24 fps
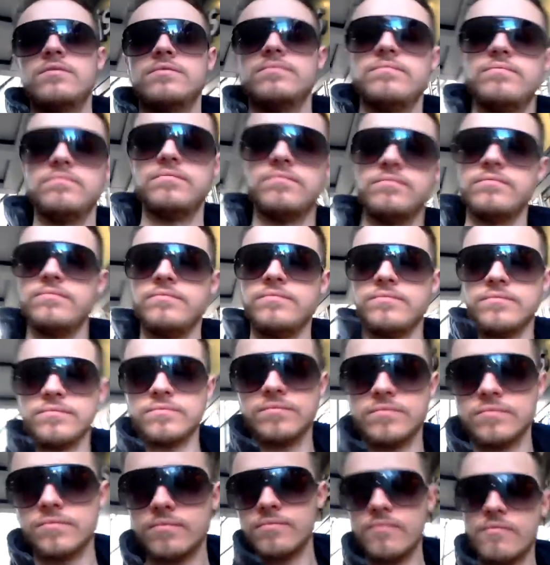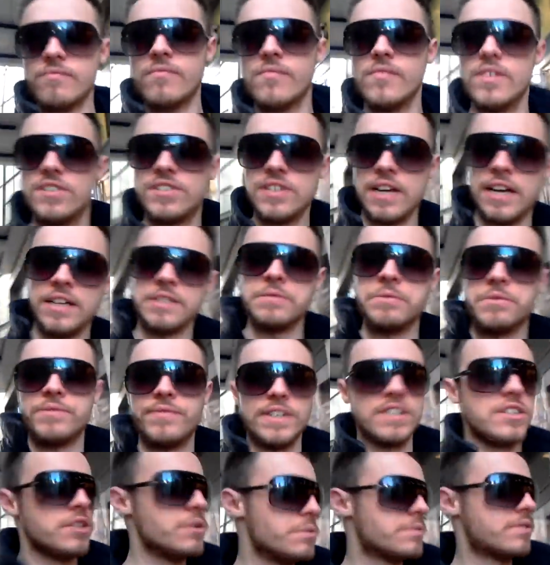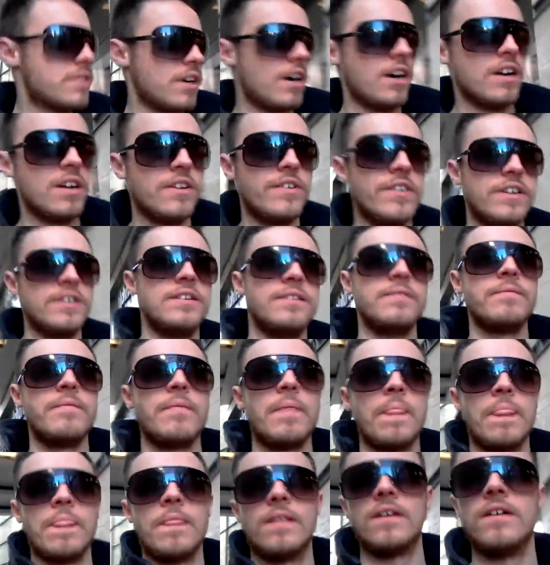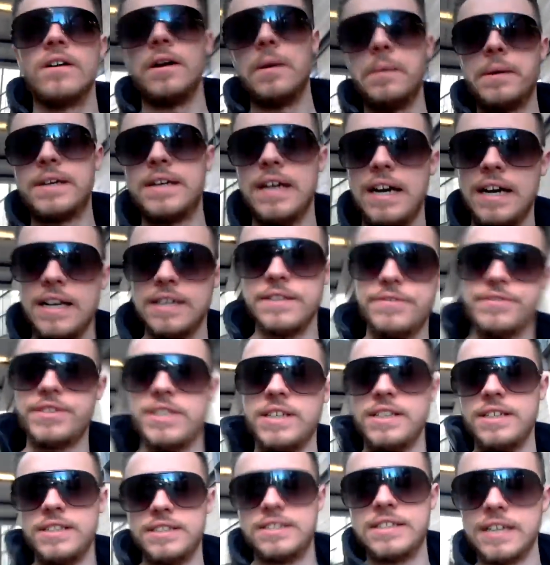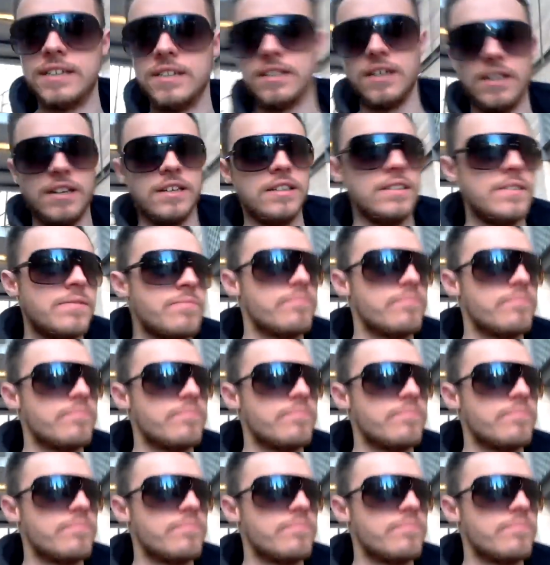post them. It Adam's video diary. I'm in Cardiff City Centre,